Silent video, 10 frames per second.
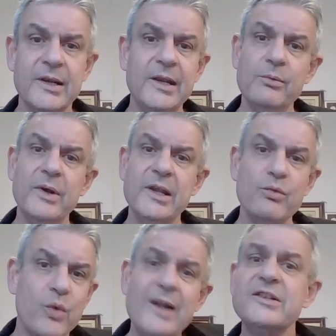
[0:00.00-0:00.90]
He, he
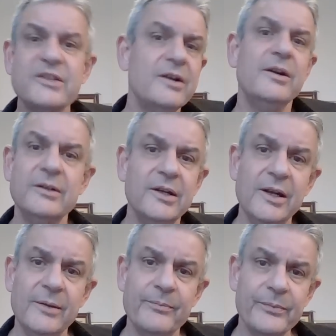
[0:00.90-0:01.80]
wants the,
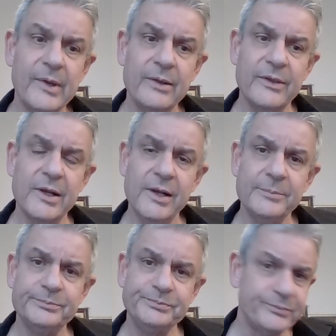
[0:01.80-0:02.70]
the,
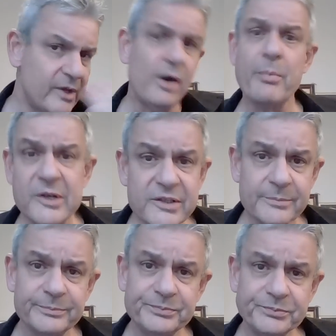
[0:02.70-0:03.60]
the therapist
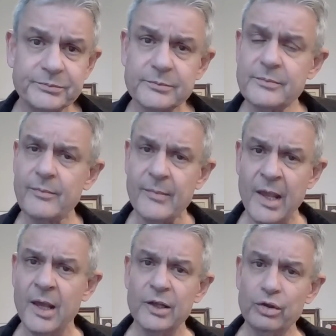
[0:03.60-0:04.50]

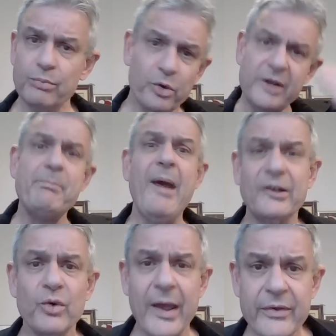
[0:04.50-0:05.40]
to put him
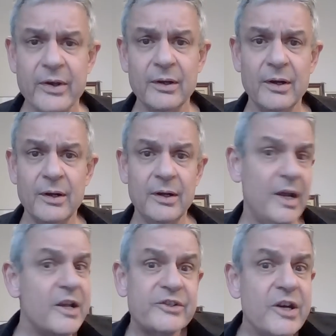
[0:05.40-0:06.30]
back together
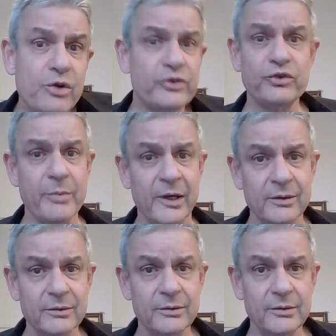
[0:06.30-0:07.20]
as he used to be,
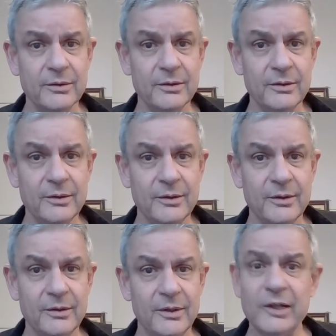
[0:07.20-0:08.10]

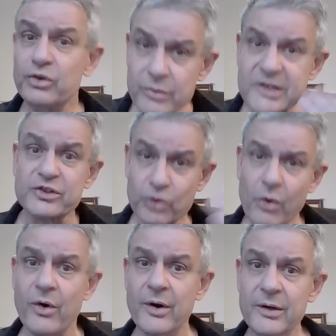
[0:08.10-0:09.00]
and to
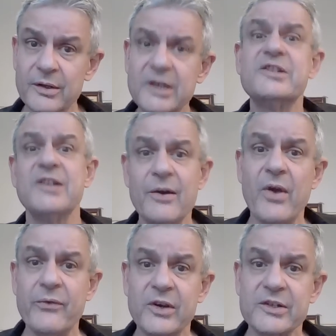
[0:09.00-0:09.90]
restore his
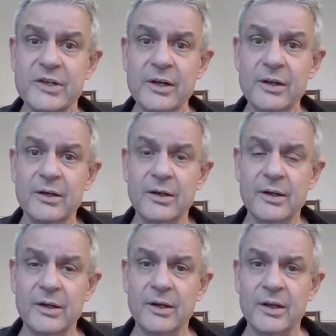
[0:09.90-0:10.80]
self-efficacy
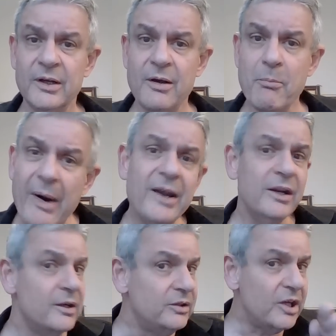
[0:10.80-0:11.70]
by
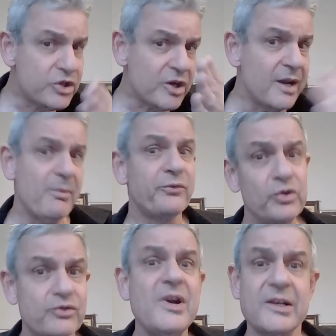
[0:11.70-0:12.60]
teaching him a
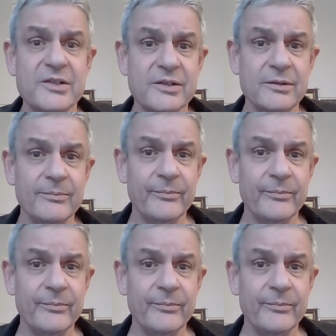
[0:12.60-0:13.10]
few tricks